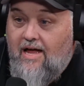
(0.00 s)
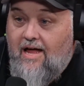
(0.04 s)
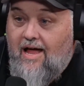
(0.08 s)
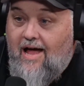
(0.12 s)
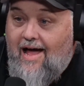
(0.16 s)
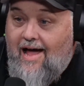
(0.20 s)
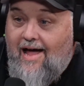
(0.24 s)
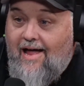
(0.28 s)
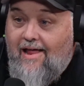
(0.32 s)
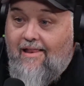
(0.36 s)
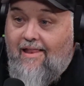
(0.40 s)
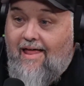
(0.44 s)

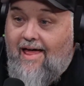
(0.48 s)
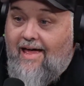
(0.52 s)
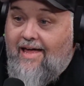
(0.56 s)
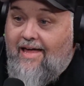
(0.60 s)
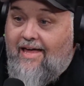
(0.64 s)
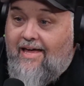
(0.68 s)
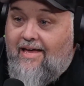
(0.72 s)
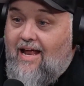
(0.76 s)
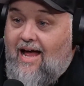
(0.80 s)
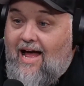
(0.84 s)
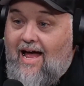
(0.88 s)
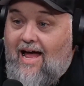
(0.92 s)
I like
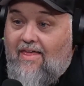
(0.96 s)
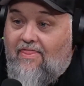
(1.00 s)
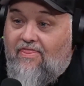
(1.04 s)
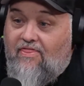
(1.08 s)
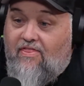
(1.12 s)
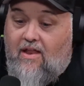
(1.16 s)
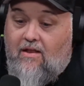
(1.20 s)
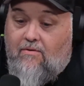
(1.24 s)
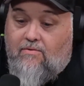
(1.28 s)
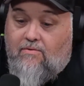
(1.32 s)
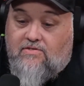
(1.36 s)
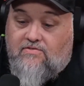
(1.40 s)
it. I
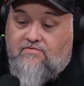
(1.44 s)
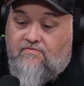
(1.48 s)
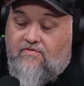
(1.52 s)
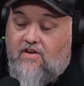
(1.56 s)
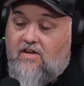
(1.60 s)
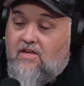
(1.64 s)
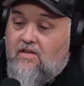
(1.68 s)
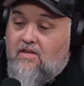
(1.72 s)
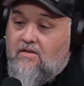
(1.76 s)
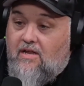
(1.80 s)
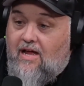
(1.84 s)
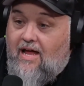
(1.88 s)
thought it was
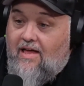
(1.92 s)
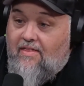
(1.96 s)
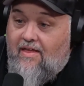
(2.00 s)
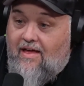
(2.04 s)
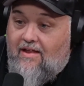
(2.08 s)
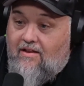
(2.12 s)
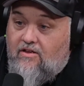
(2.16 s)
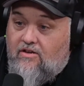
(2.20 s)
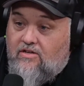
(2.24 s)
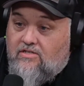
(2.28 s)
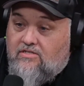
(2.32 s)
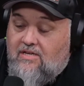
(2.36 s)
fun. I
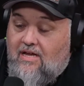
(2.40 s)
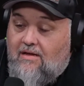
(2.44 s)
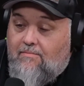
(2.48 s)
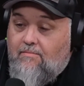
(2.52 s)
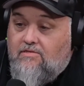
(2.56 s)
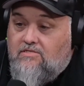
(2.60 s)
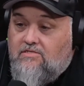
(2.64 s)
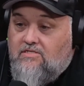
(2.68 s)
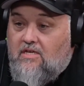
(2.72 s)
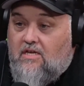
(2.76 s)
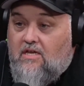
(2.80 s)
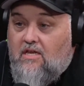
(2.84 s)
thought a good time.
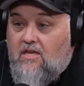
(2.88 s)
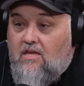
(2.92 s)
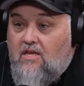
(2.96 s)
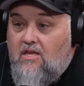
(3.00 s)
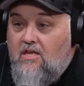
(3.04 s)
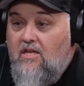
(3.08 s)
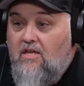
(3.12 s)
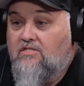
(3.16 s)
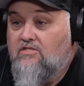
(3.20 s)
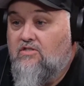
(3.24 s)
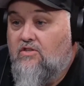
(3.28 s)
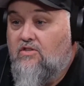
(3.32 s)
It's a
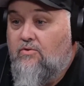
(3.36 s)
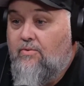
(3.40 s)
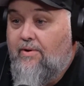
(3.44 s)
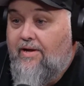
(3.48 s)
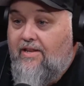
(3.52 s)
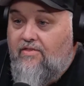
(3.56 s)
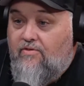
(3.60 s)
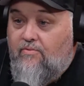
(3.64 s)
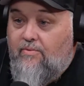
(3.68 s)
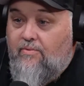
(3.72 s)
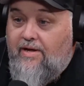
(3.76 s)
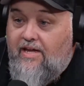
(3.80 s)

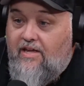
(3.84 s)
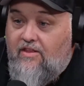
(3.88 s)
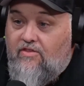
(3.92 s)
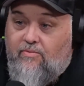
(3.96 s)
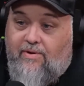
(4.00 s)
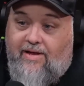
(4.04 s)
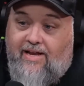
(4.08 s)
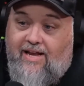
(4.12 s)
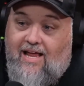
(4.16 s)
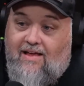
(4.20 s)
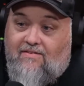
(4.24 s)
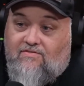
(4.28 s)

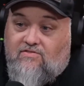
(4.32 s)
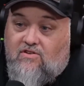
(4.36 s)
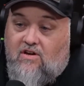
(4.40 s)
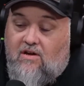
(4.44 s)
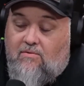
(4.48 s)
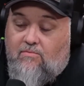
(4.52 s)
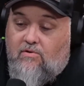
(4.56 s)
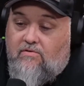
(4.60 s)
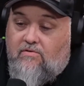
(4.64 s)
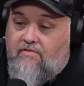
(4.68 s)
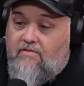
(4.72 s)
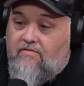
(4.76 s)
3.5-star
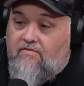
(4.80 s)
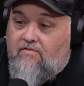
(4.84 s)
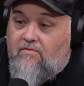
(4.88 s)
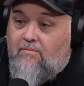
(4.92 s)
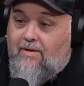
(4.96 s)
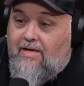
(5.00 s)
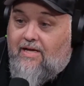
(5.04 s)
movie for me.